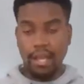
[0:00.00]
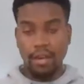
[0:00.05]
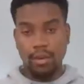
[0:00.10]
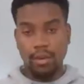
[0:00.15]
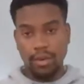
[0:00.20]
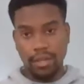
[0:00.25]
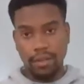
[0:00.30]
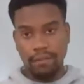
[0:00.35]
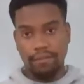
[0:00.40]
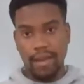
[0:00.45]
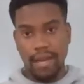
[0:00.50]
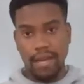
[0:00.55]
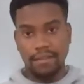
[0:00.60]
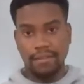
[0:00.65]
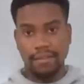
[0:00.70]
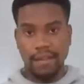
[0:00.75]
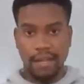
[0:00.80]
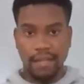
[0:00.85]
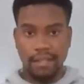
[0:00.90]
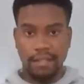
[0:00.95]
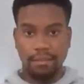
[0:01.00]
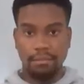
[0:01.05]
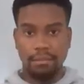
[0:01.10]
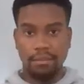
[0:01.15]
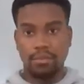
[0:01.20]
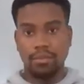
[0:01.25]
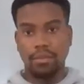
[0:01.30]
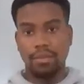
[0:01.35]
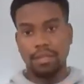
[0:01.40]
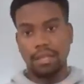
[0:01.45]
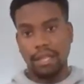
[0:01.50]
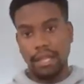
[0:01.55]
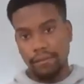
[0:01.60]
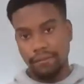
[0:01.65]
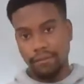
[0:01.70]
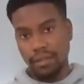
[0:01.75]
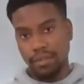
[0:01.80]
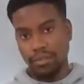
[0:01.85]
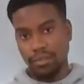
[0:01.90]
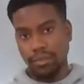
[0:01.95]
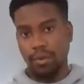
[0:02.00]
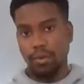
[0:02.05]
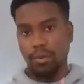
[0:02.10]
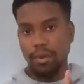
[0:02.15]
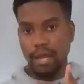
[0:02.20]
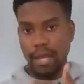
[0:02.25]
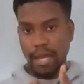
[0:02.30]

aortic valves connected between the left ventricle